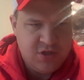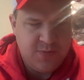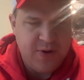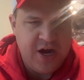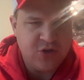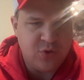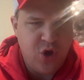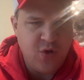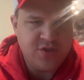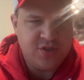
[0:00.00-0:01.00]
Bears will
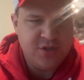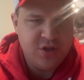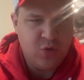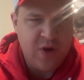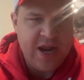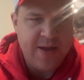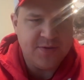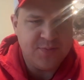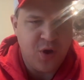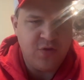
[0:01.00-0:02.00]
host the
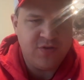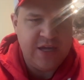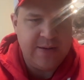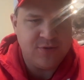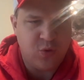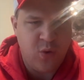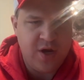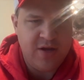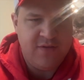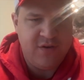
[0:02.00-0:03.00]
Rams. Both teams are
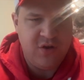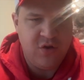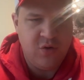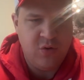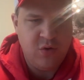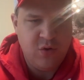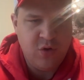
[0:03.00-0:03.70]
1-2.